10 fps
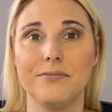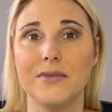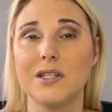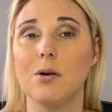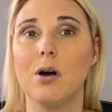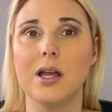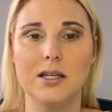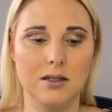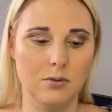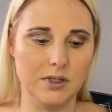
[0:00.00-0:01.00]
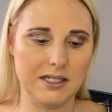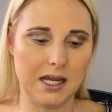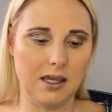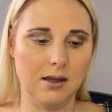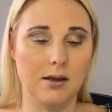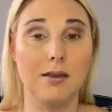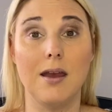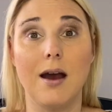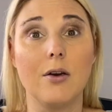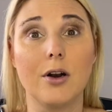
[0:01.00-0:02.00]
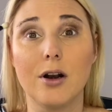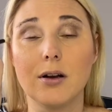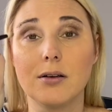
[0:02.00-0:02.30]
So all I did was take it in the outer,